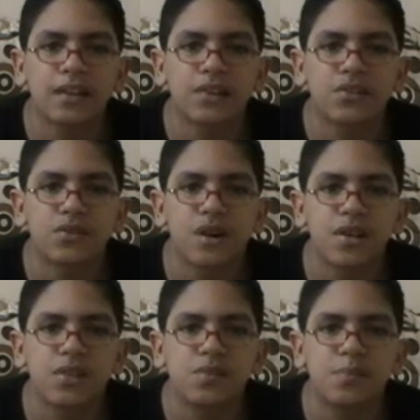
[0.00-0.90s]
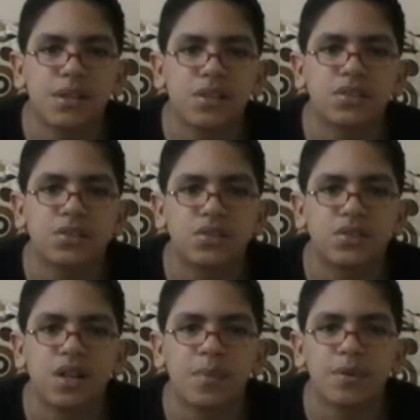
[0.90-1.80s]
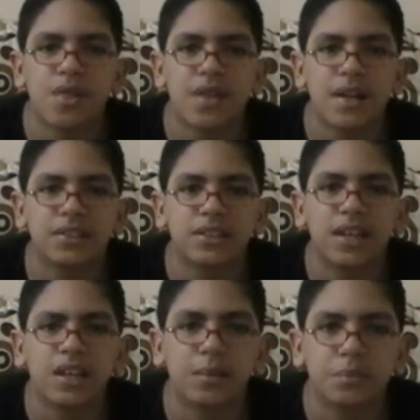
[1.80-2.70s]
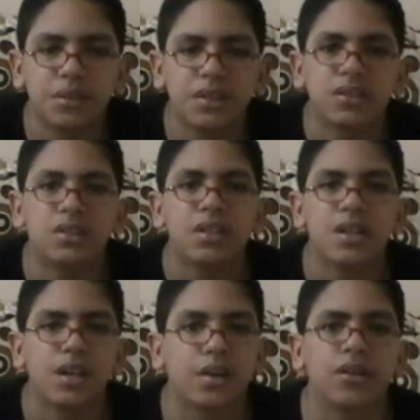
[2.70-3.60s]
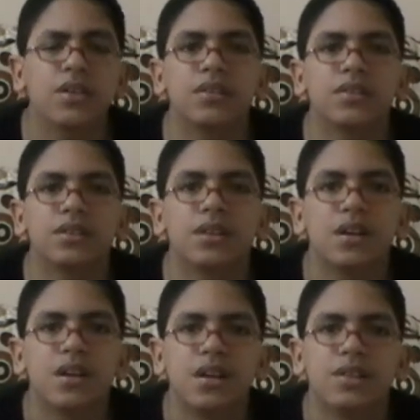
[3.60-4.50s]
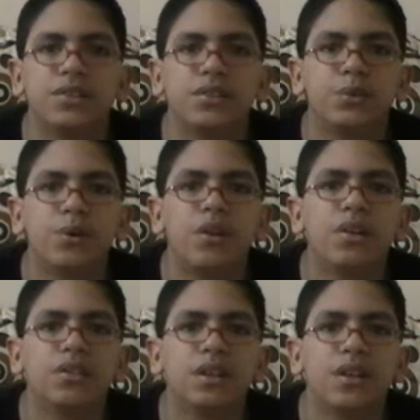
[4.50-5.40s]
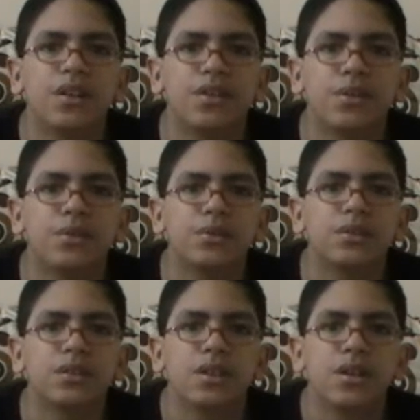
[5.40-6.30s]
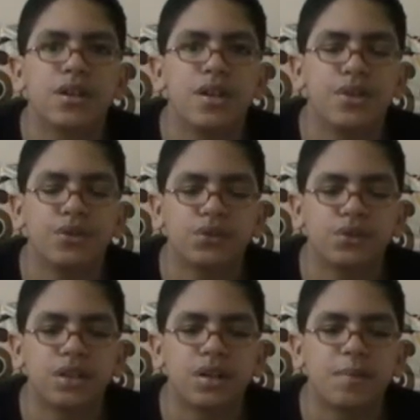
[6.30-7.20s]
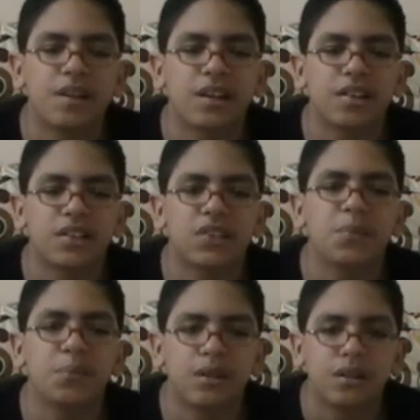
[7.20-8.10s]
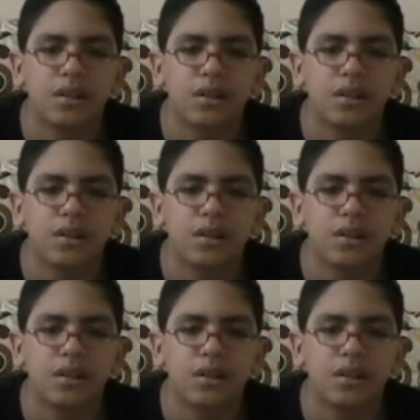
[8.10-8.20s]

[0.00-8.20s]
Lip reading: and try his best to step on that tail, but he couldn't. It's too hard than he thought. He thought it's gonna be like simple.